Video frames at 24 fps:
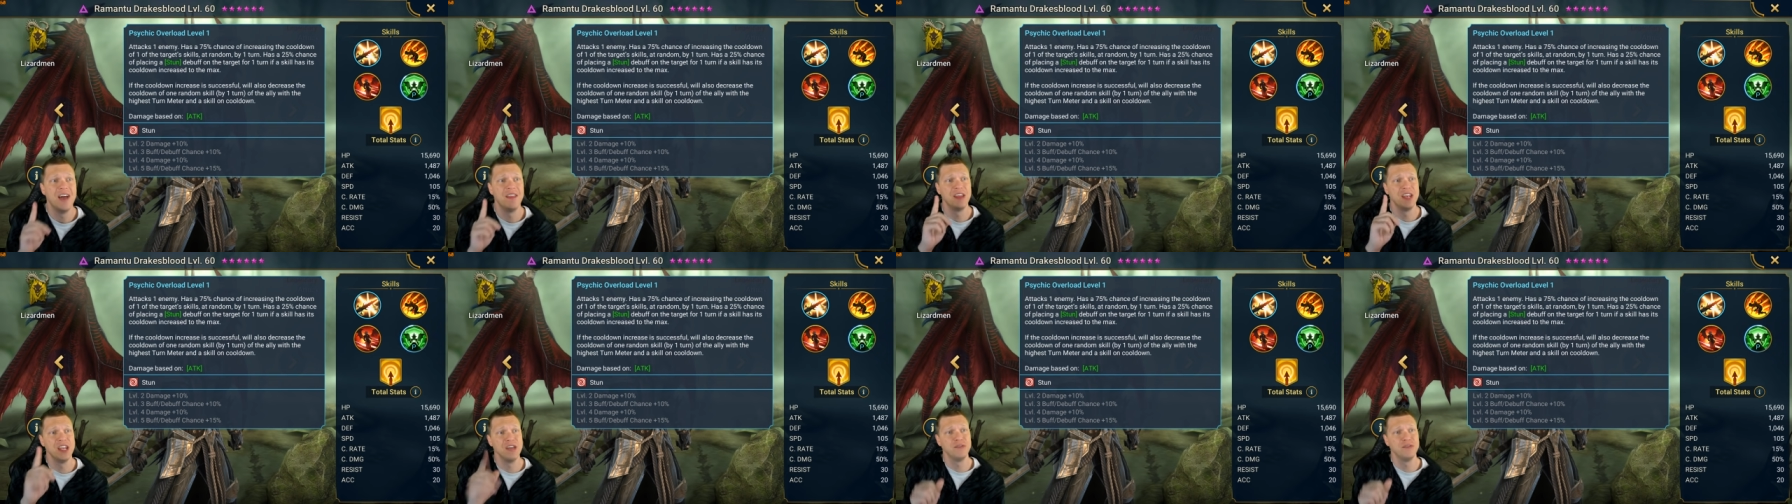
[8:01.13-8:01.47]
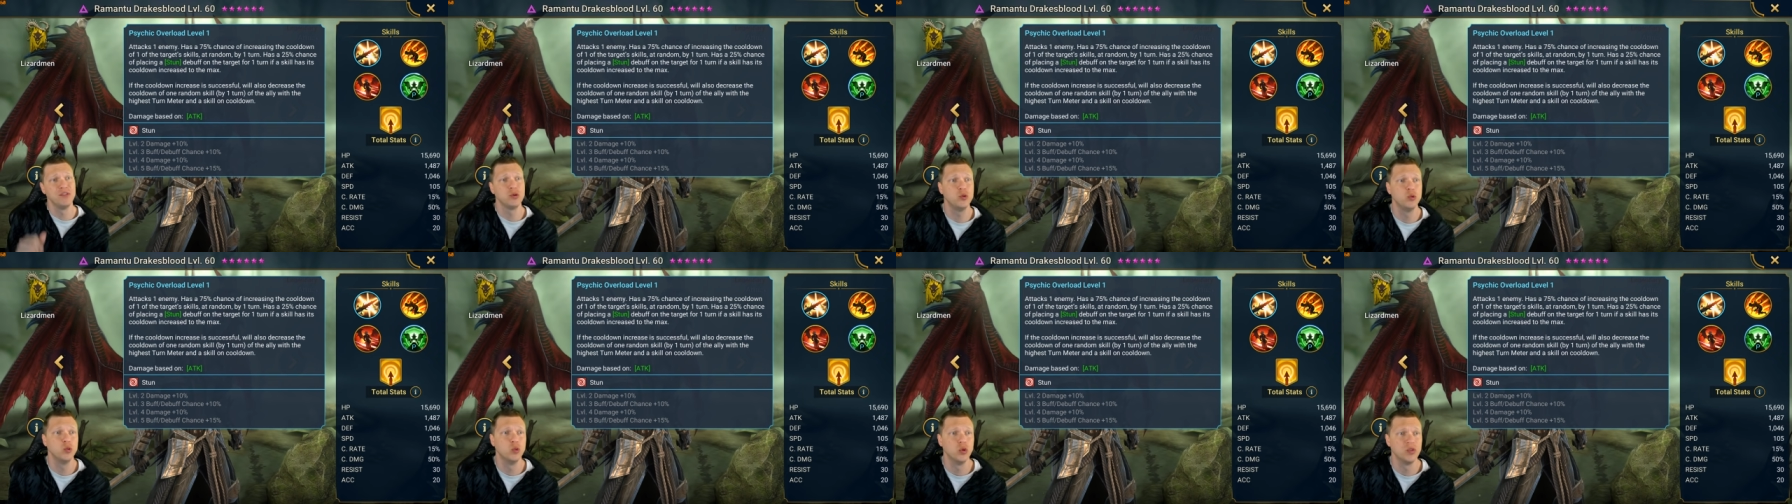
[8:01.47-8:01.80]
then if
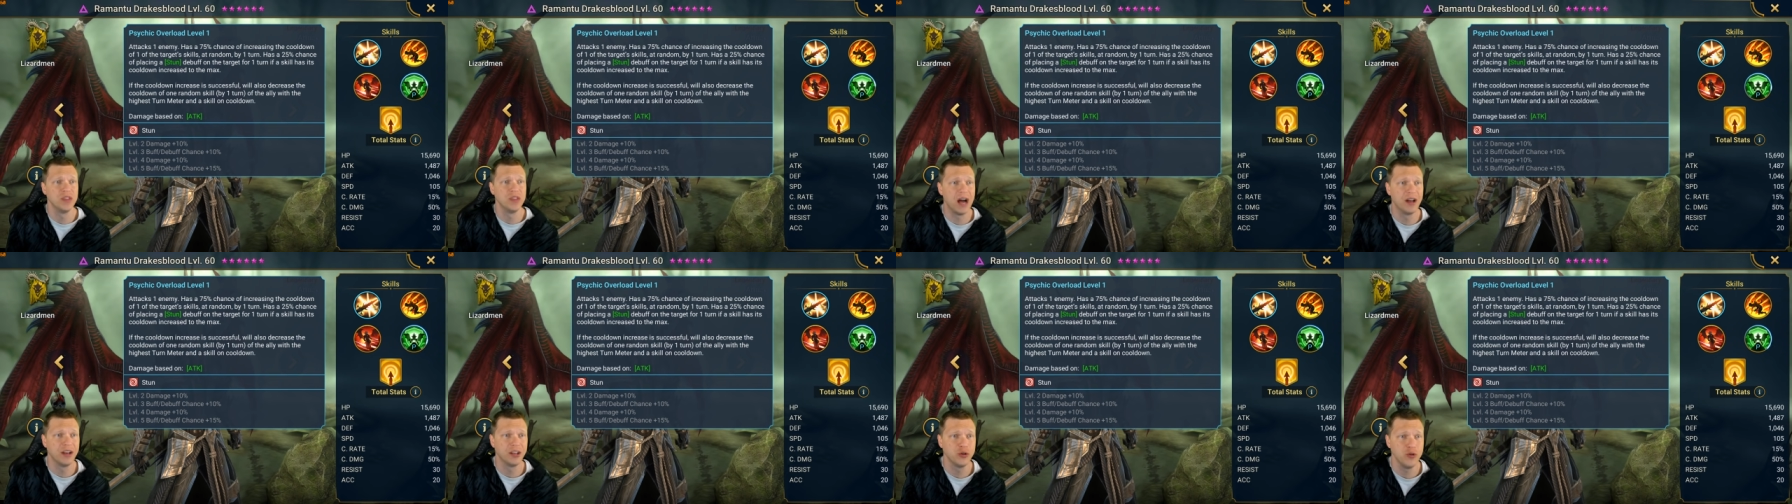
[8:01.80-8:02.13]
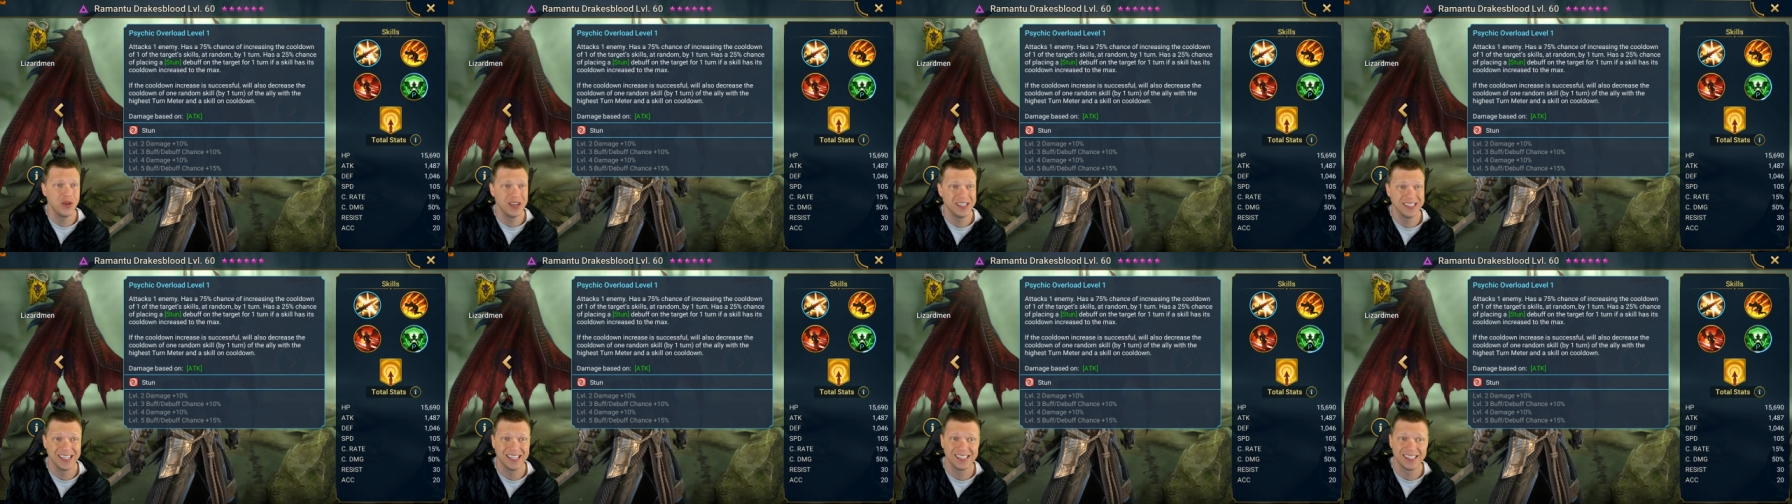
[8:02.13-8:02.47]
the cooldown
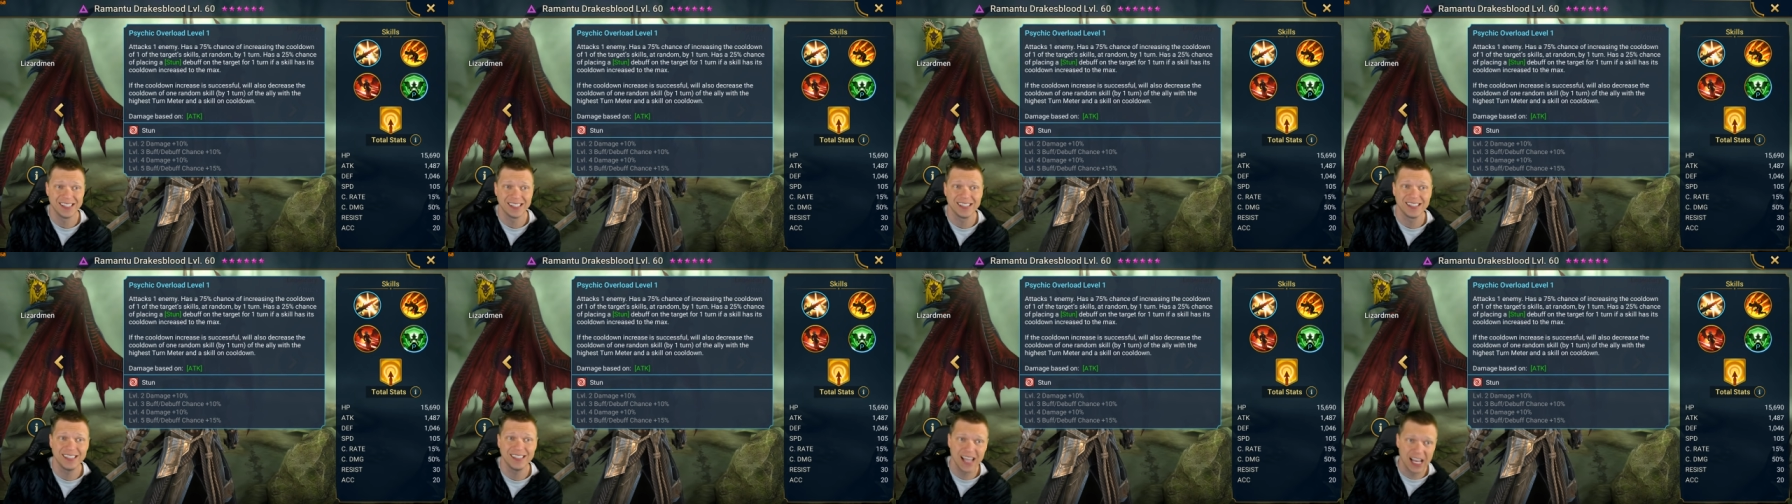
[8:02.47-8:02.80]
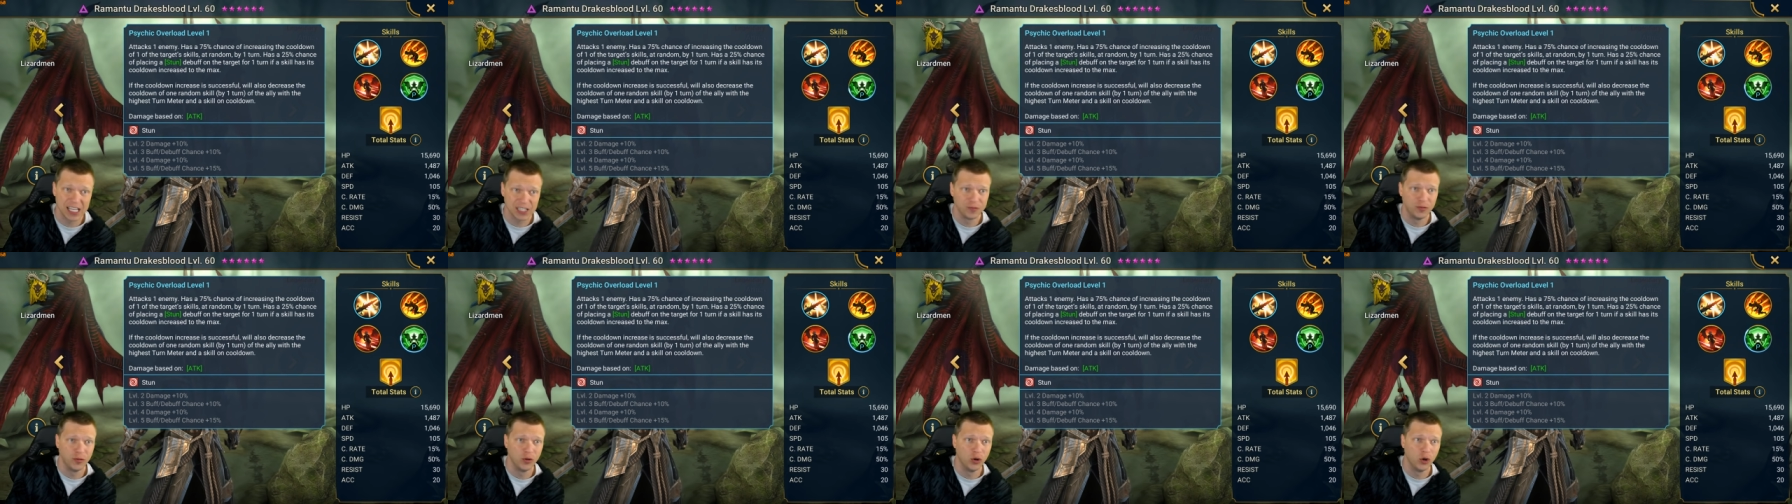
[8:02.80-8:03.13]
increase is
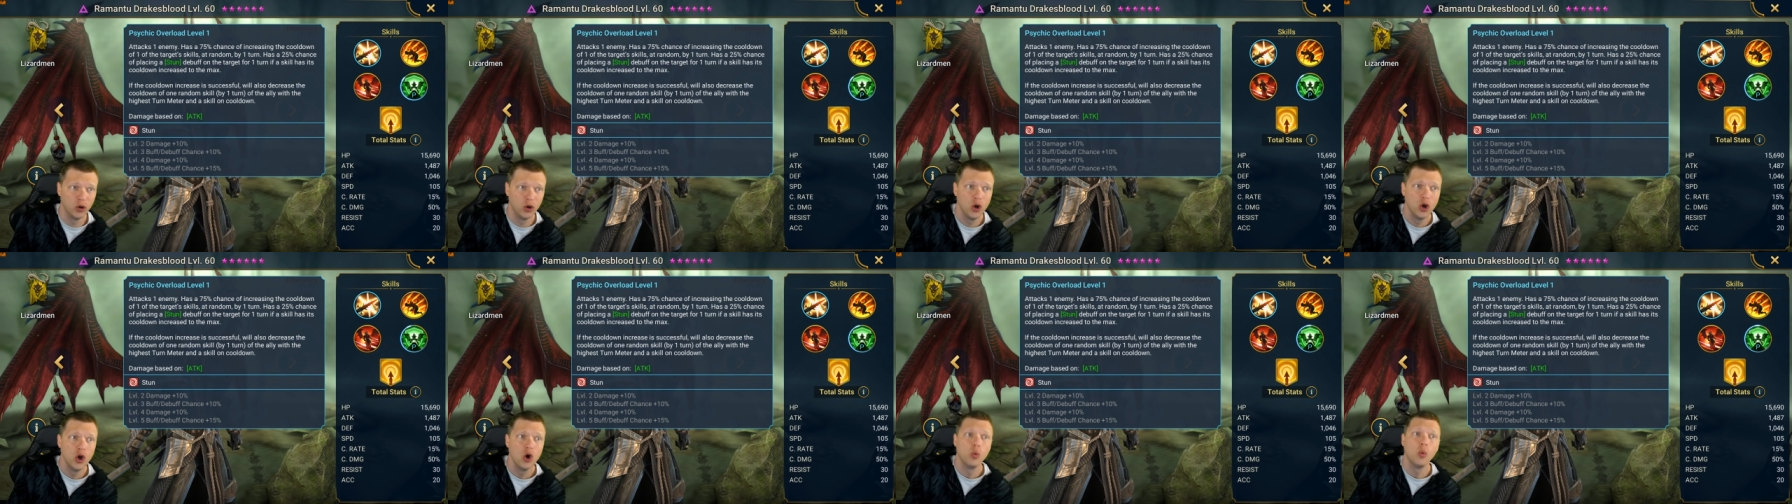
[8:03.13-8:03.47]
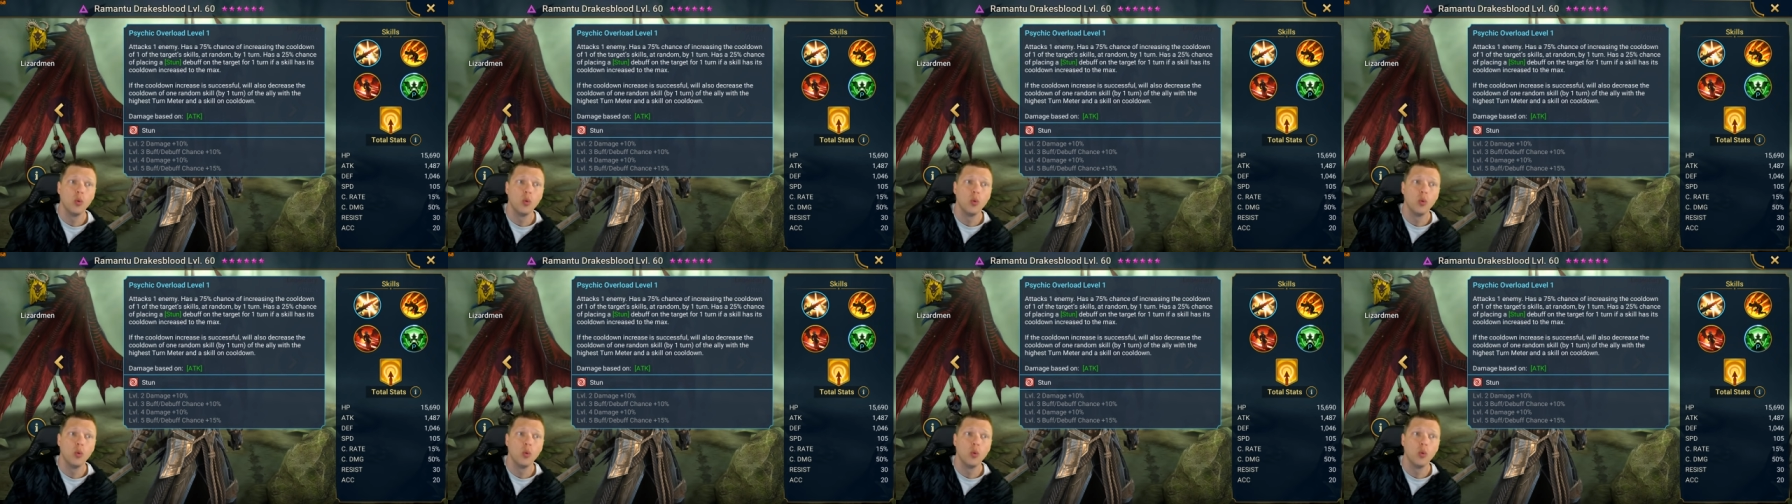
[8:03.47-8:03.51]
successful,